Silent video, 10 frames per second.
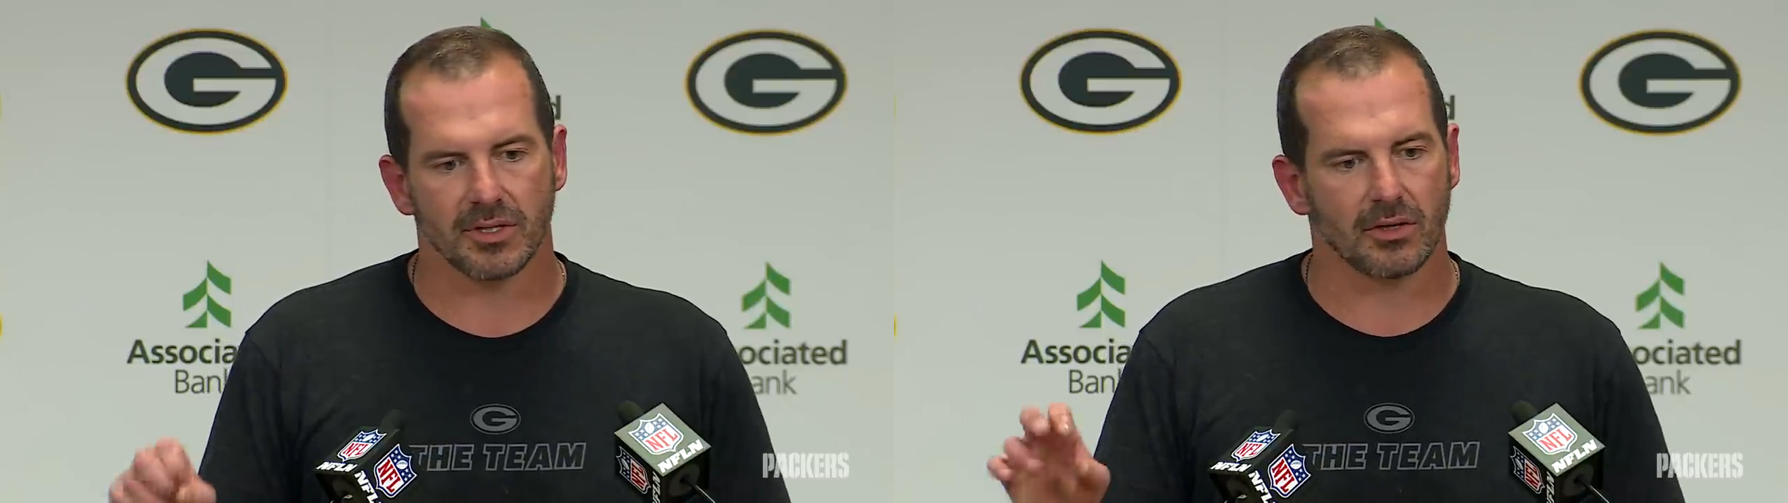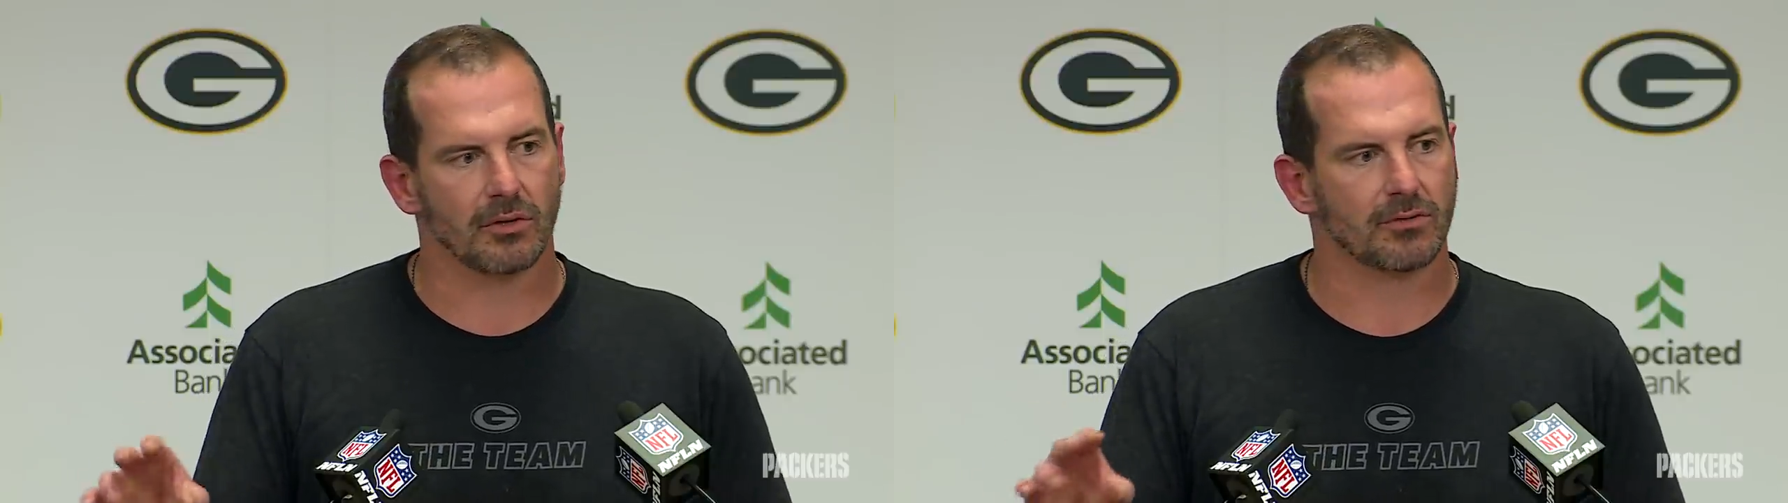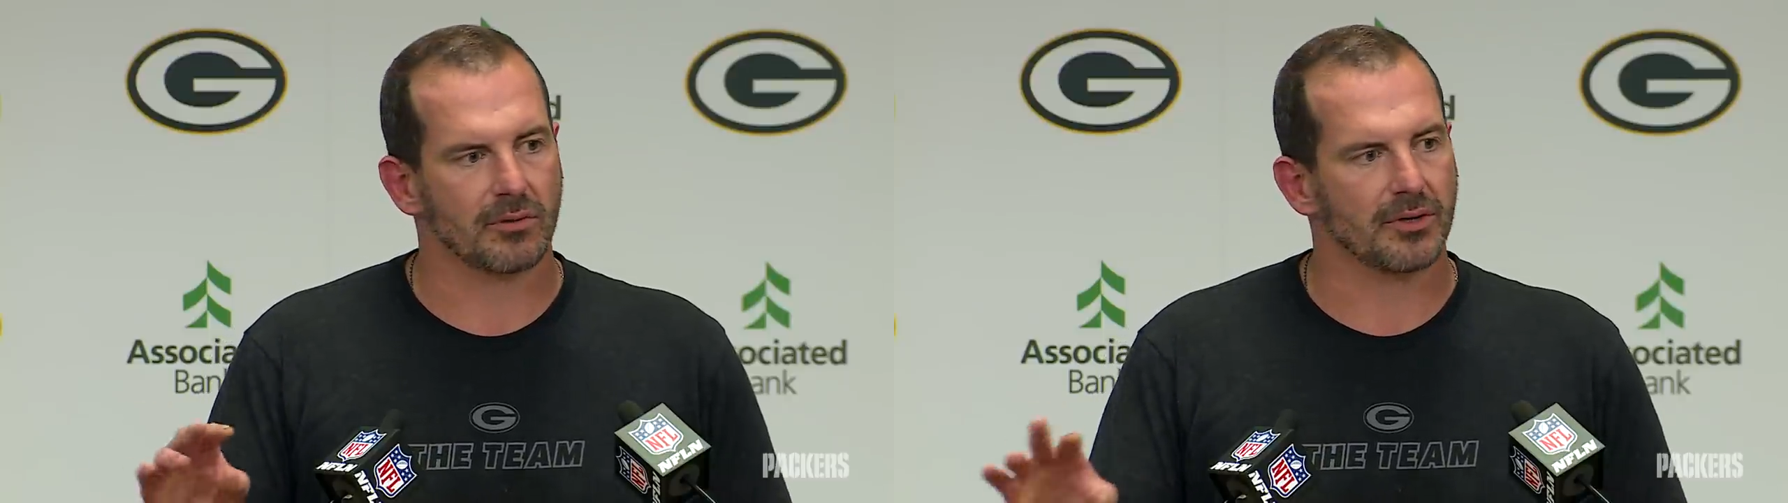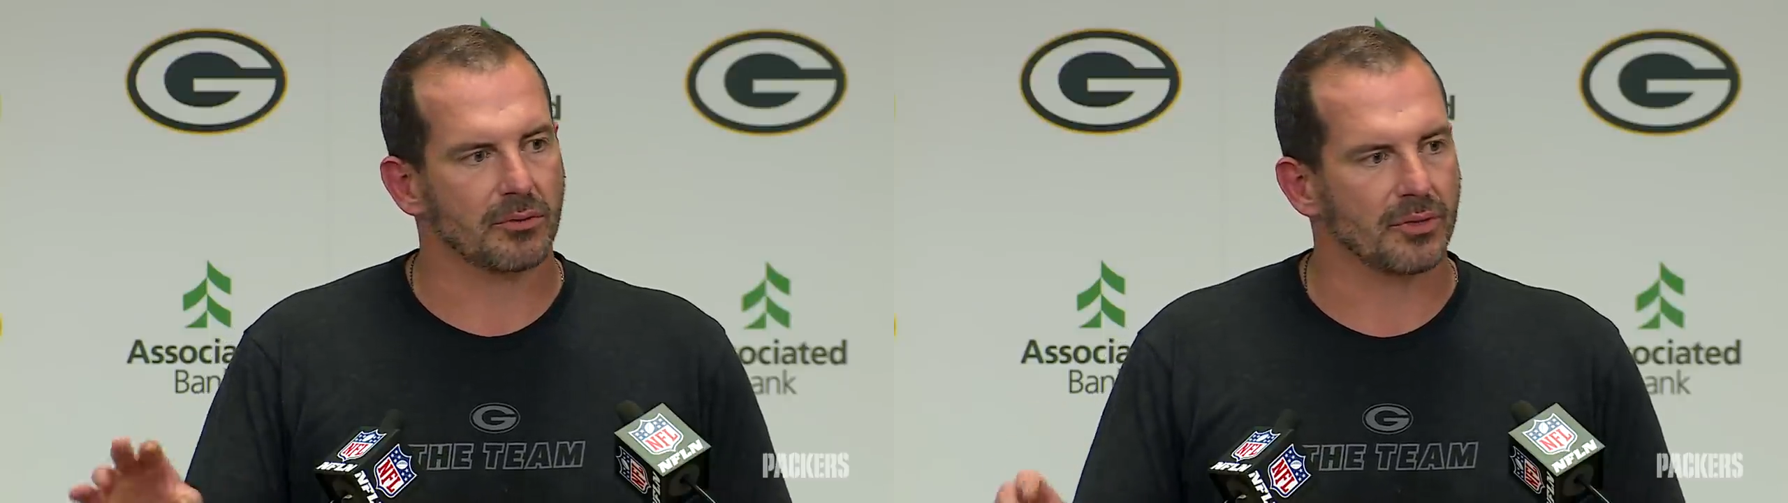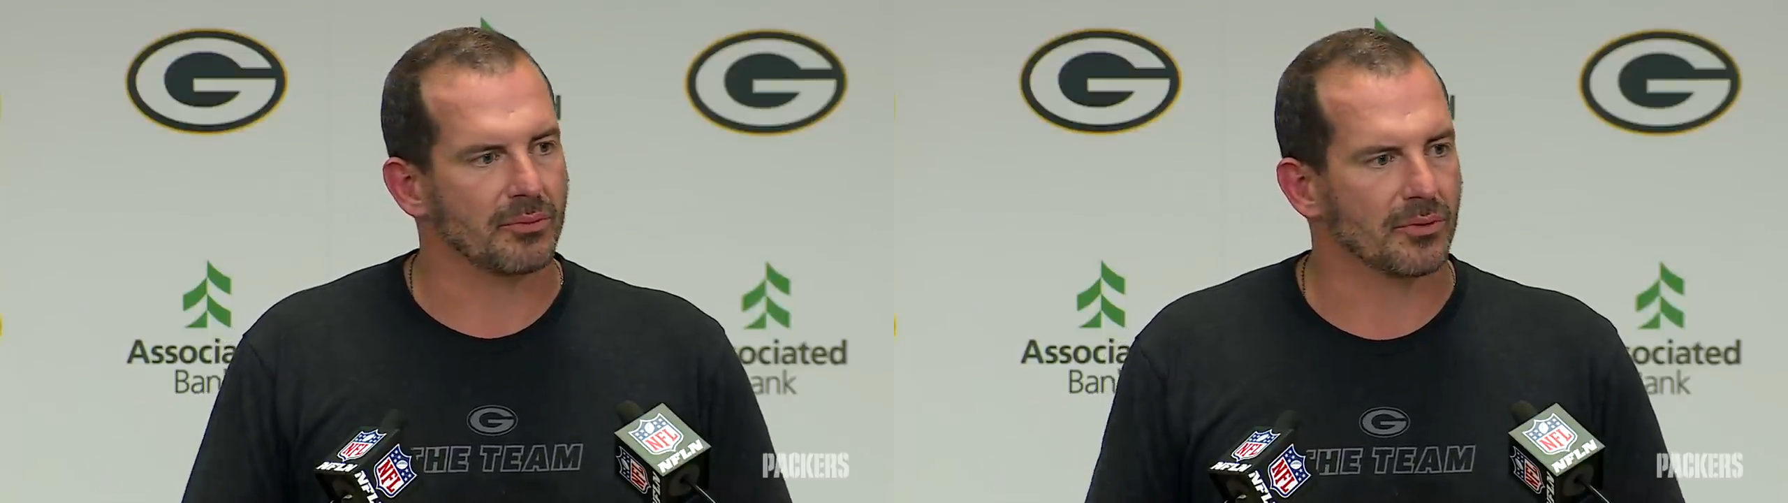and learn from other
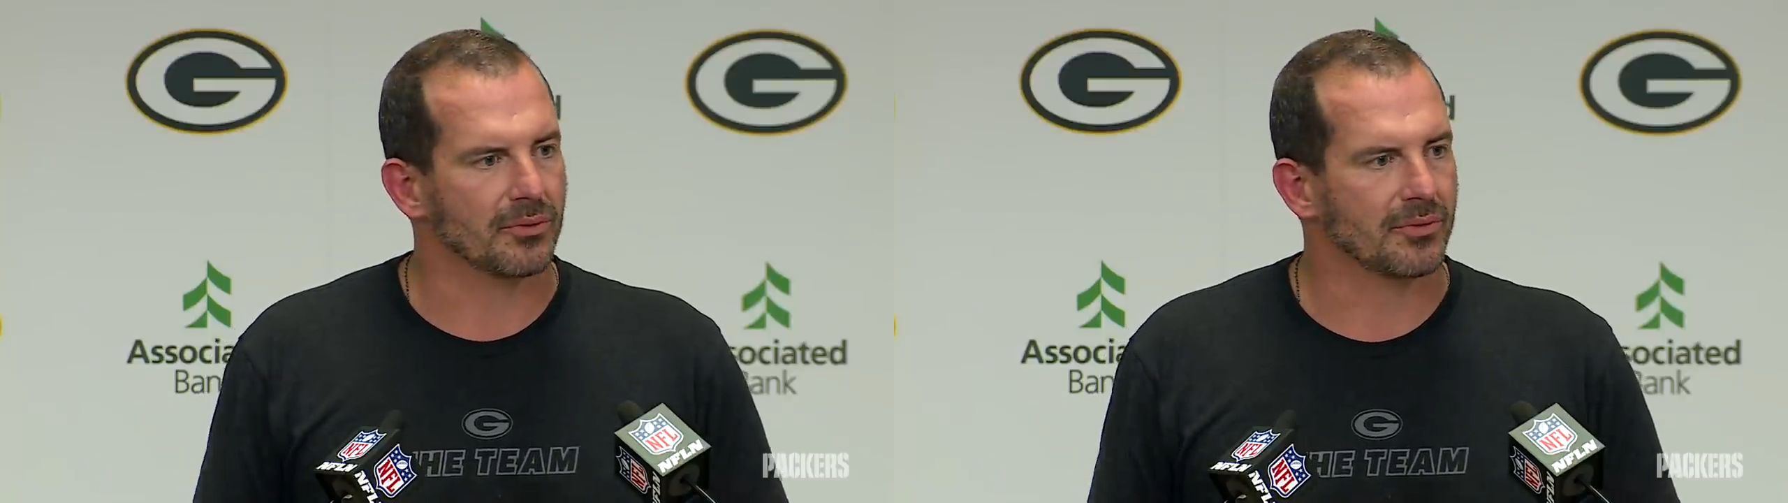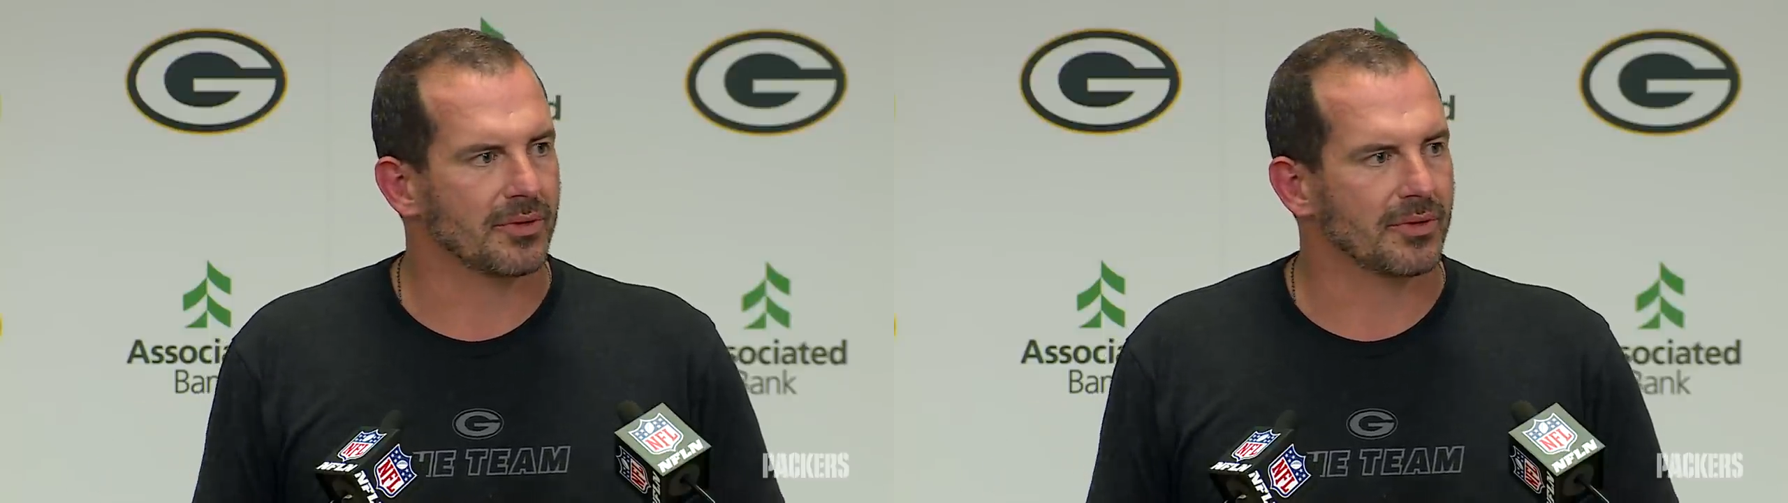people.